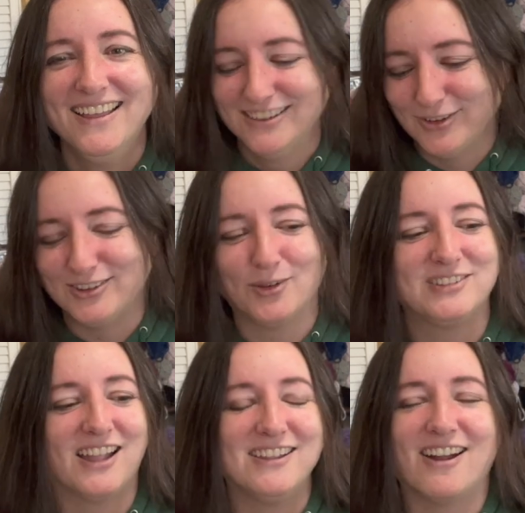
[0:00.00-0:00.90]
so I know it's
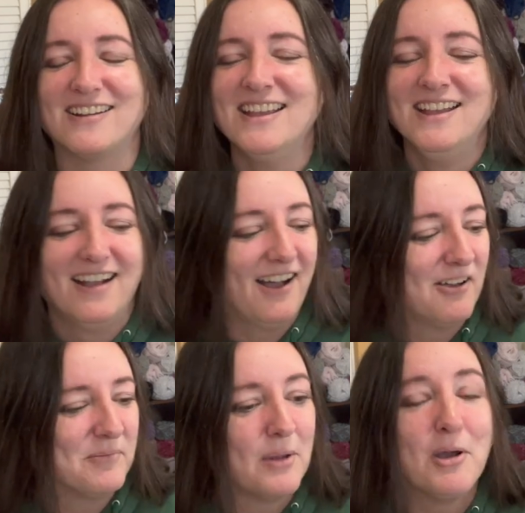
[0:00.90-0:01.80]
not yarn,
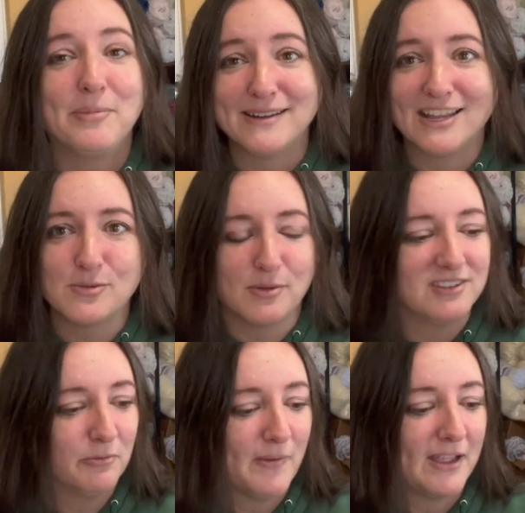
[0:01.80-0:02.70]
um, but I'm hoping to catch up on
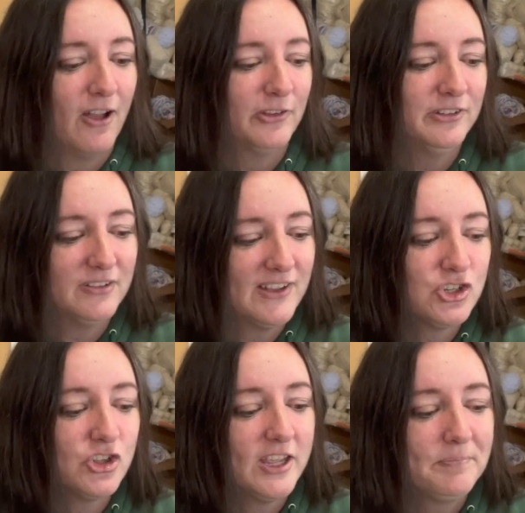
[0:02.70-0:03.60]
some of my colors
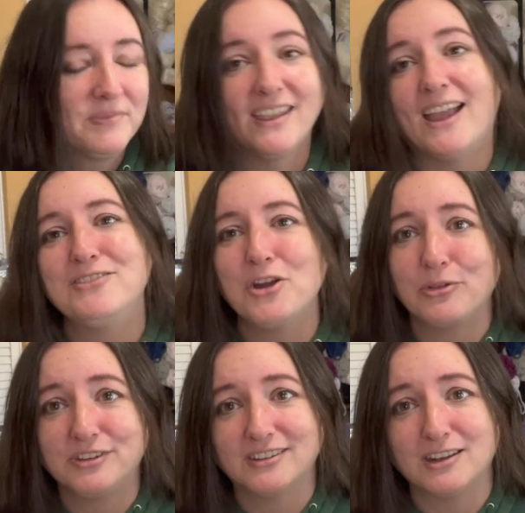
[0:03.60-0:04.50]
eventually. Like I know
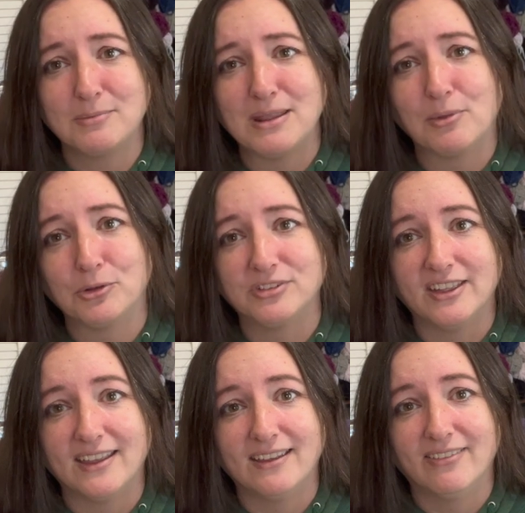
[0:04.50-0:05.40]
this is going to be
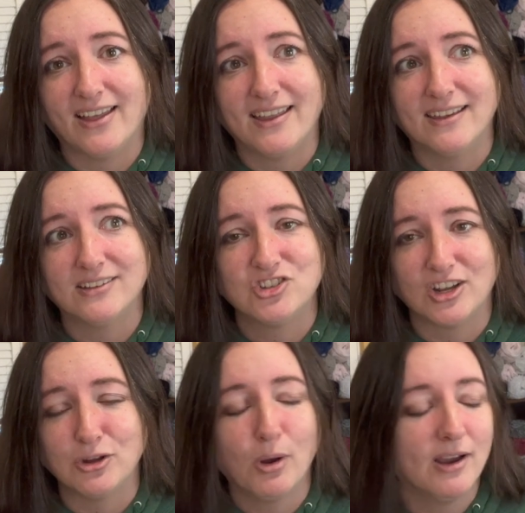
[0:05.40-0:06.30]
mostly like
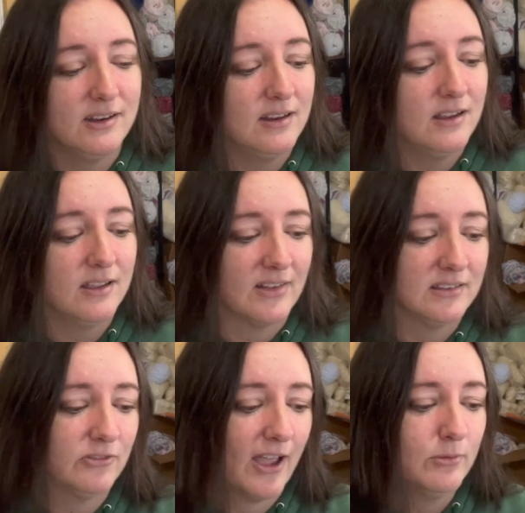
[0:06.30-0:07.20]
January knitting and
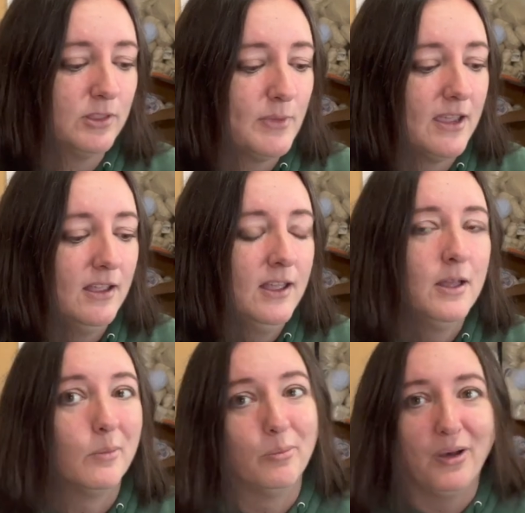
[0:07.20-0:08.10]
that's fine with me
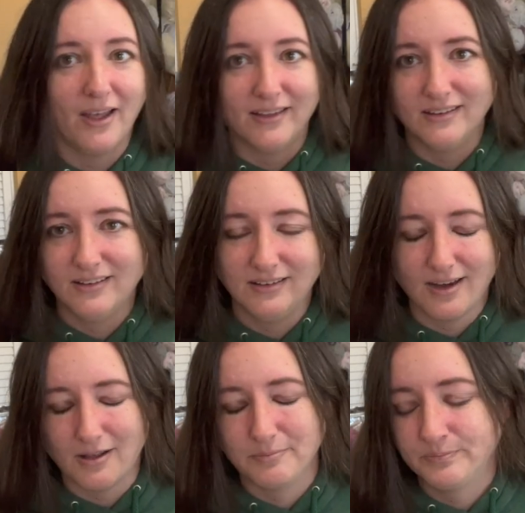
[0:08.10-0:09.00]
but you
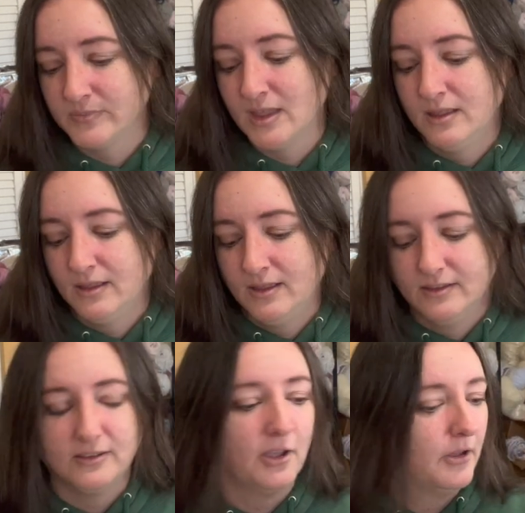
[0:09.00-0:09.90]
know.
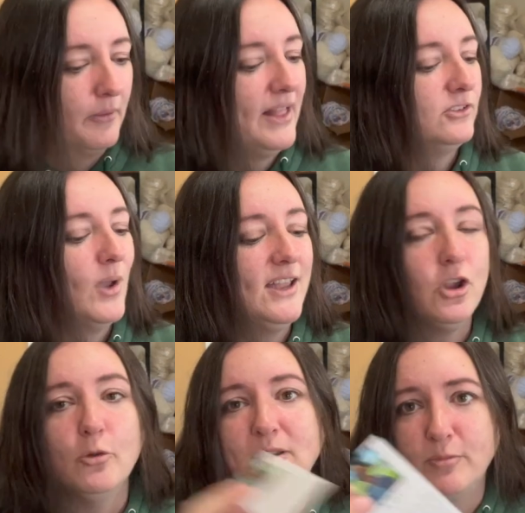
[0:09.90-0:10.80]
So let's go ahead and
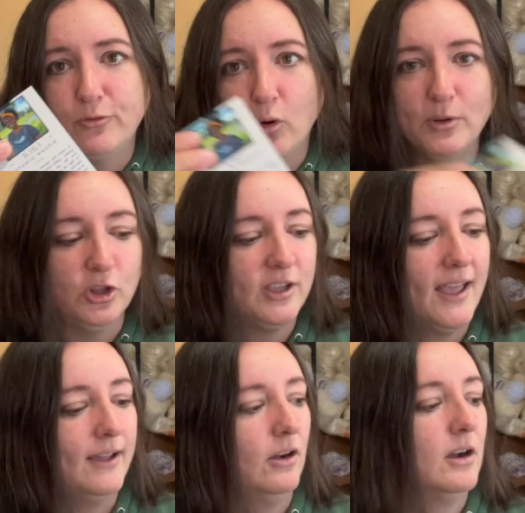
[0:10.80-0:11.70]
open it before we look
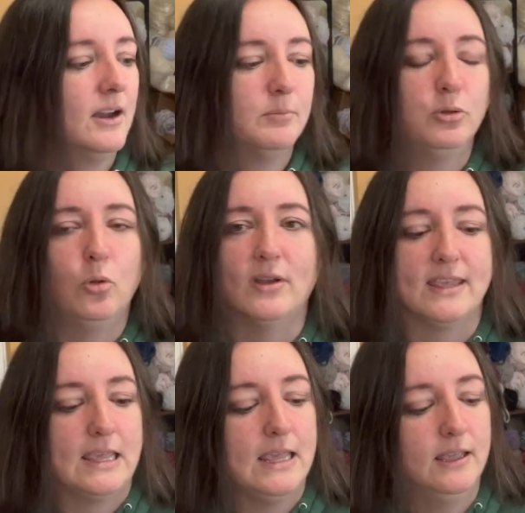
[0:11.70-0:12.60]
at our
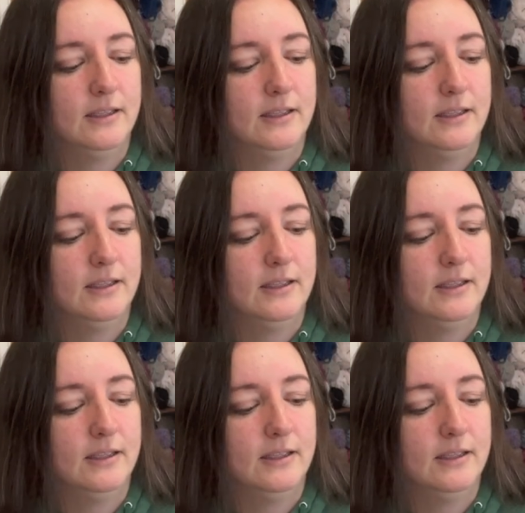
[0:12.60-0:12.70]
employee.